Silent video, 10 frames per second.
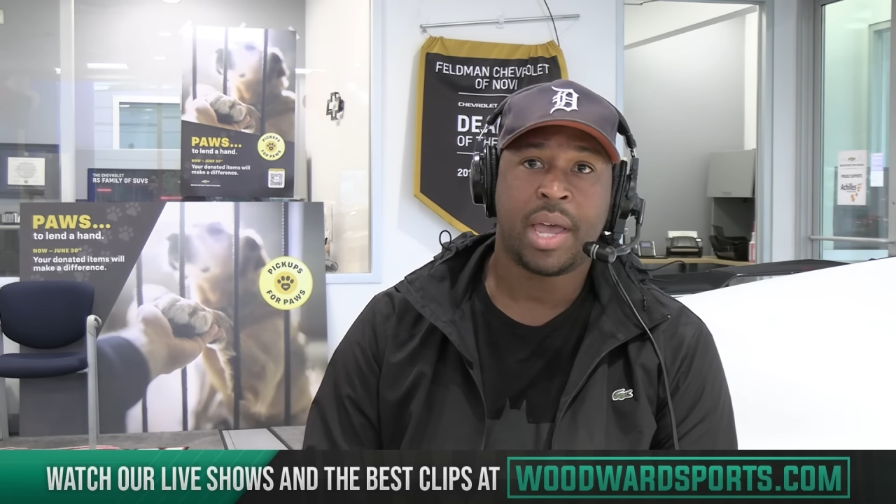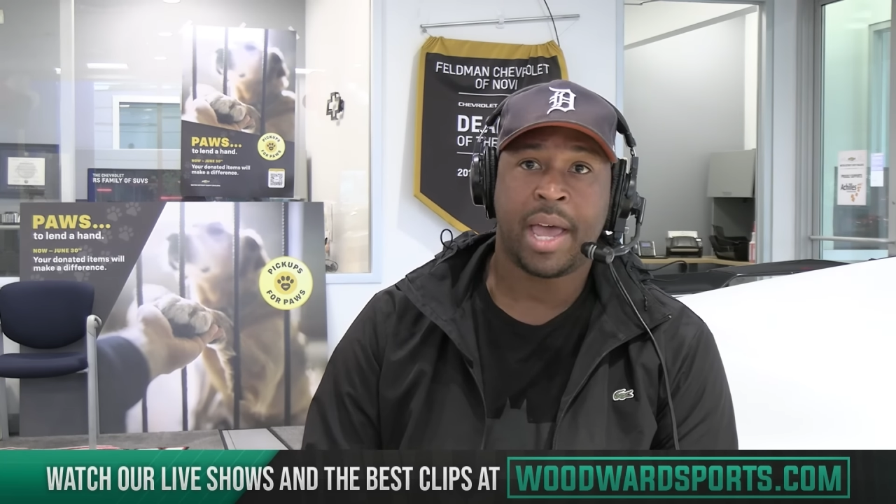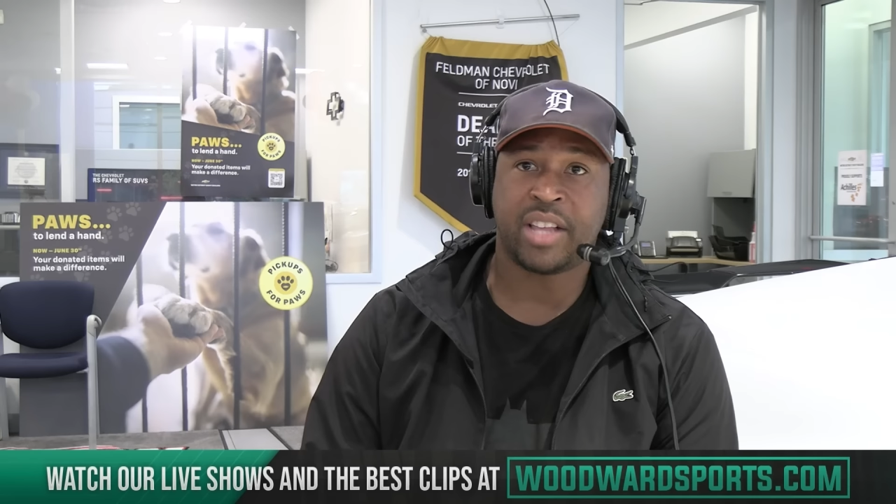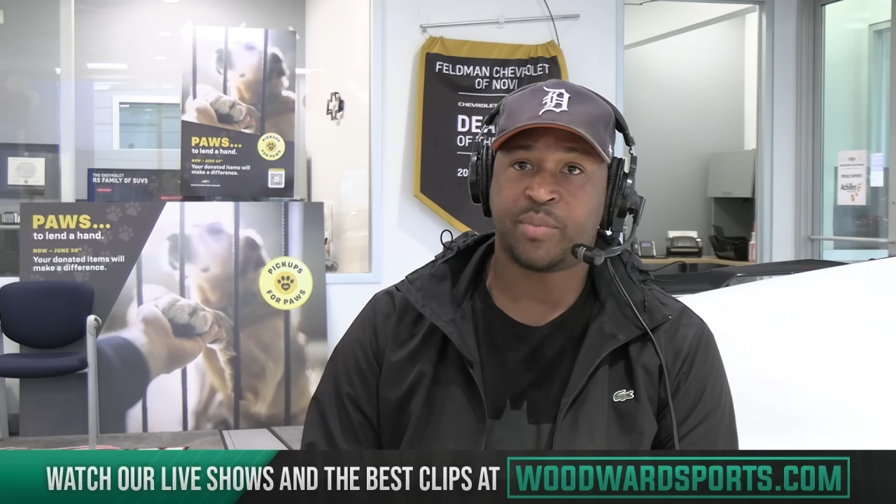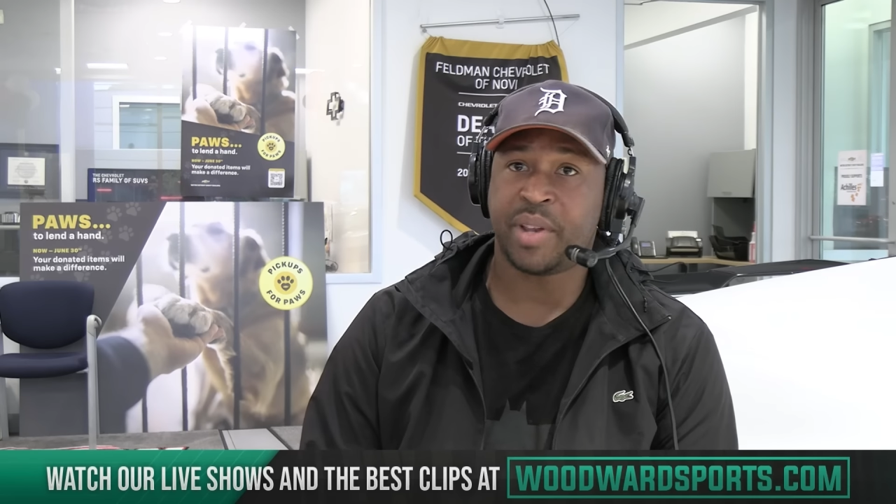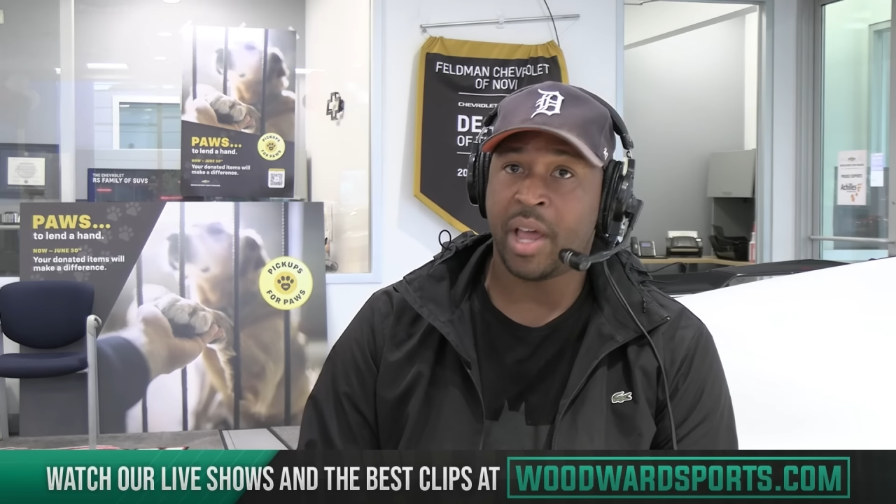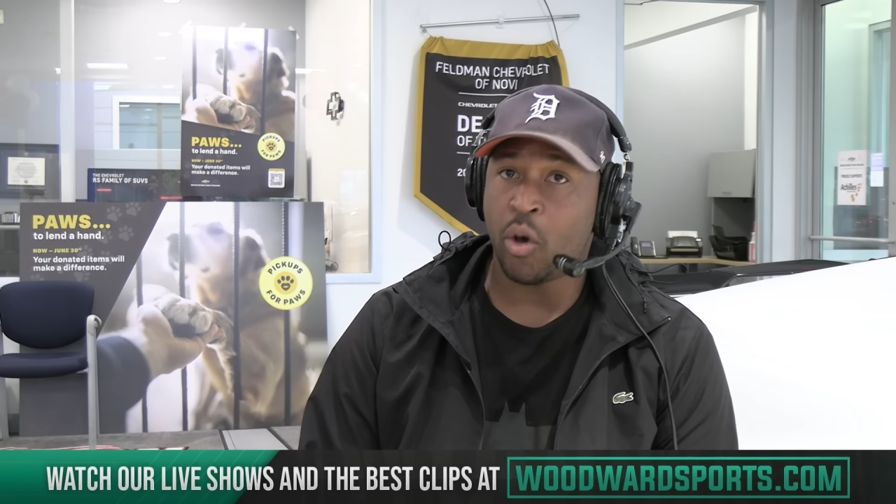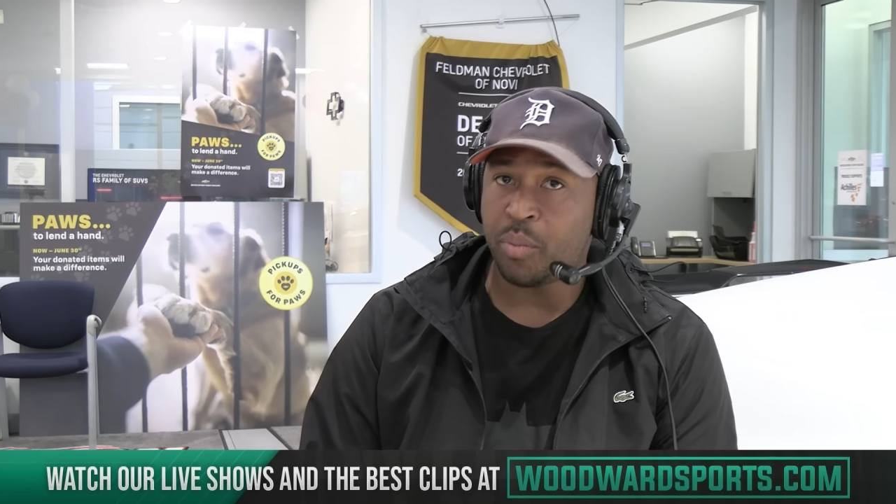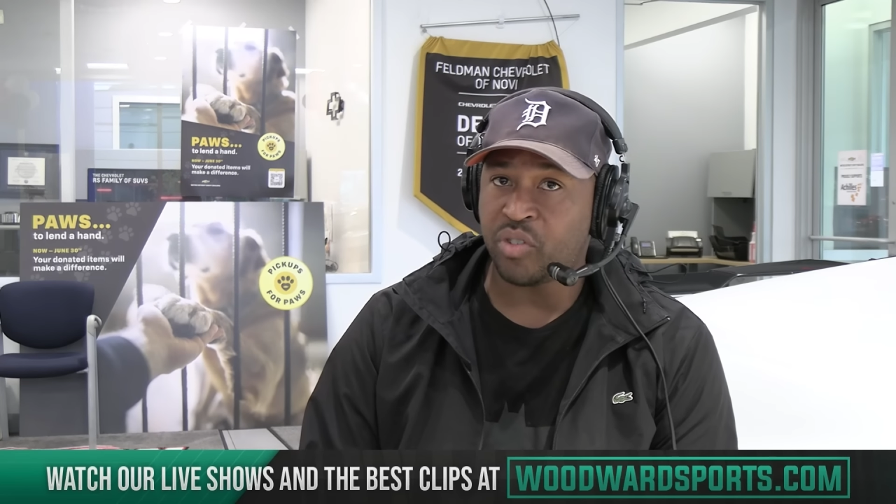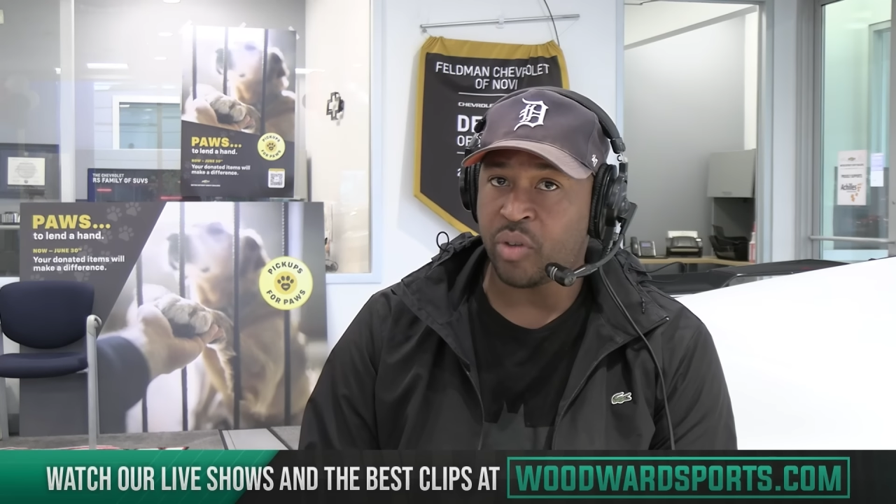has been
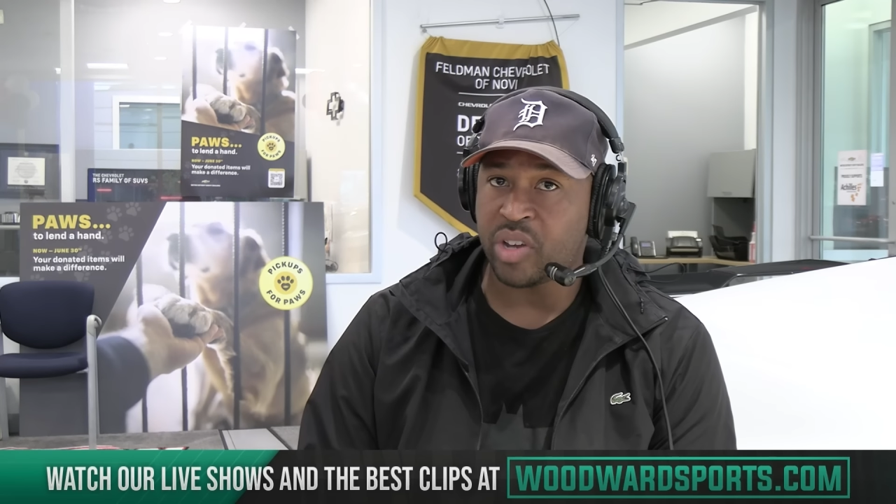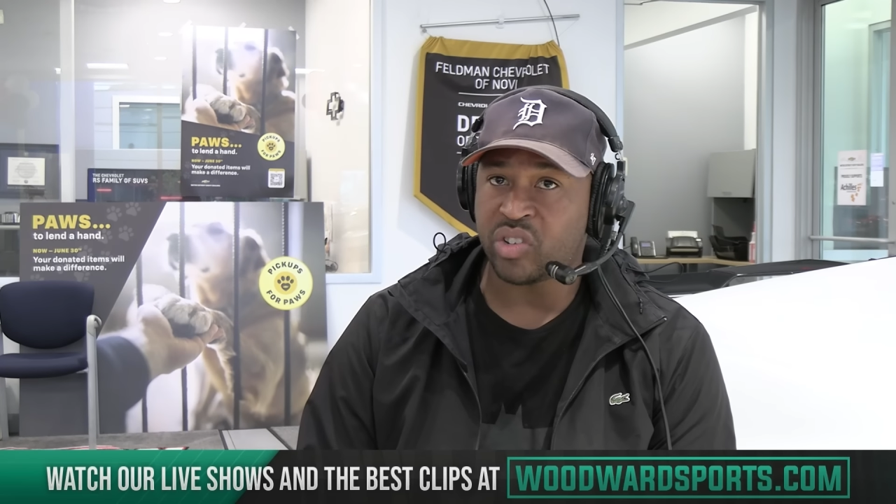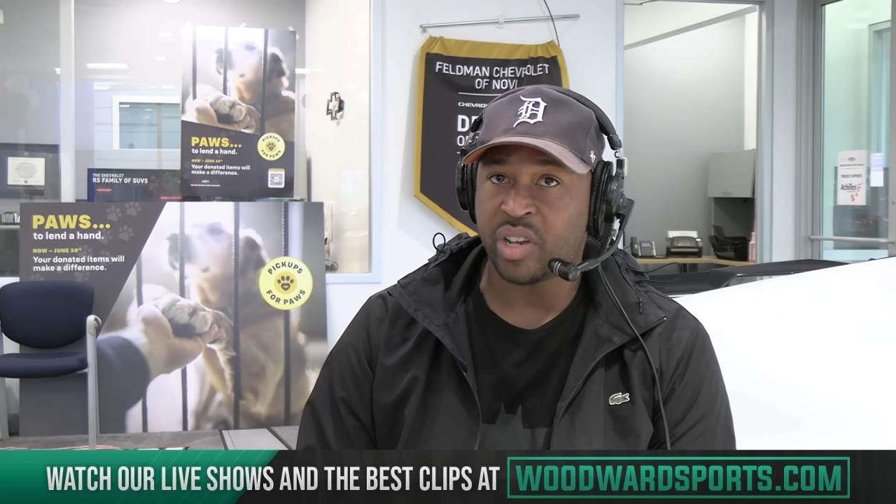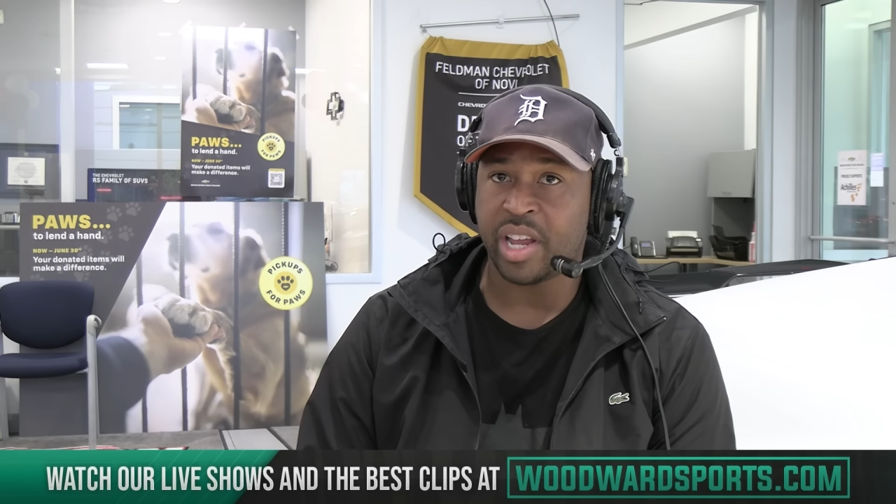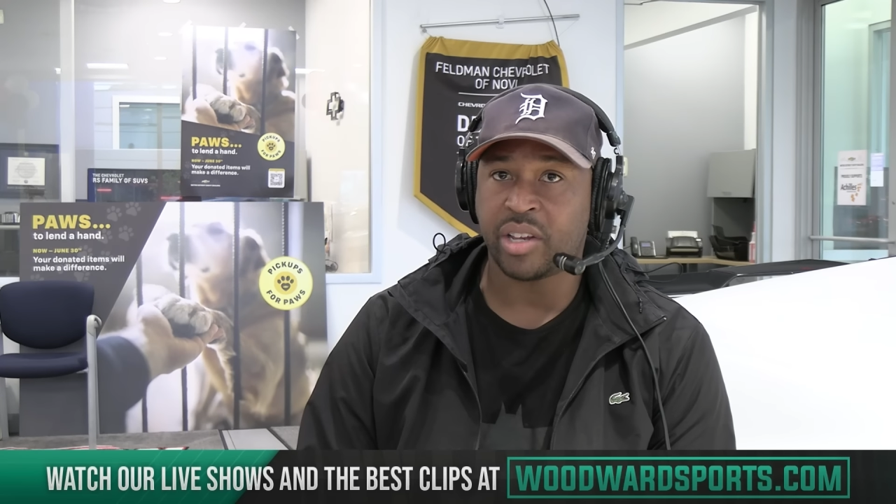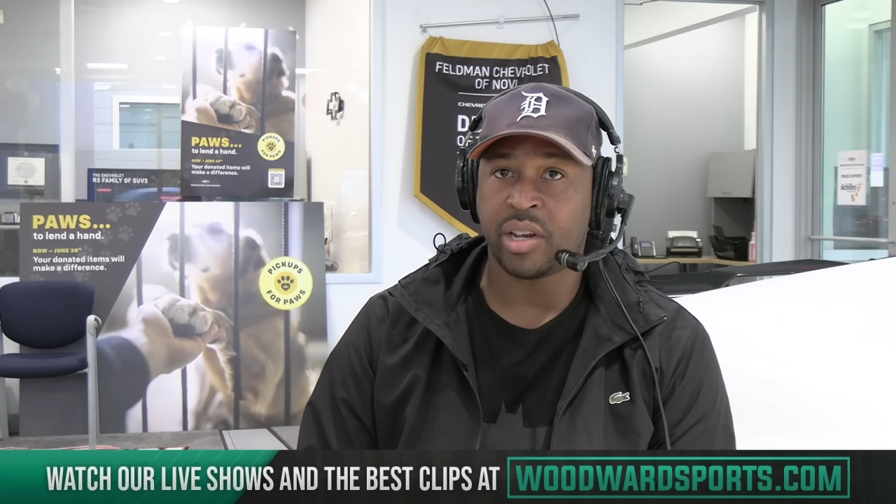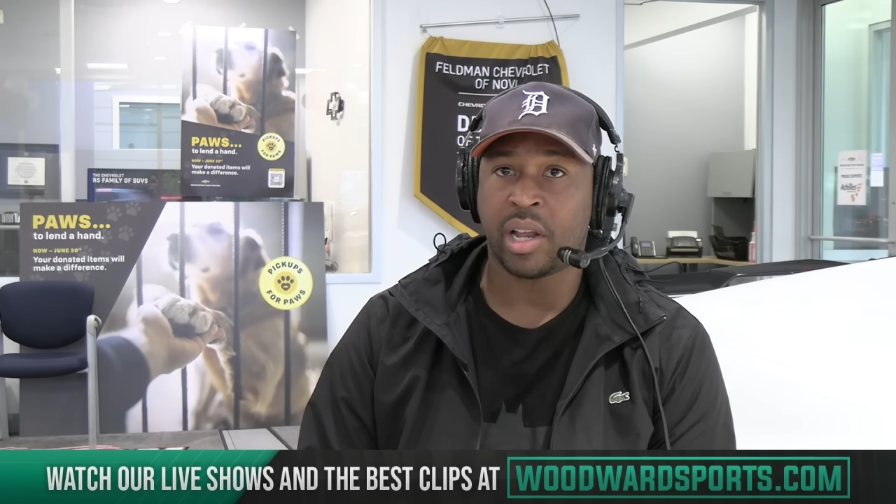helping Trajan Langdon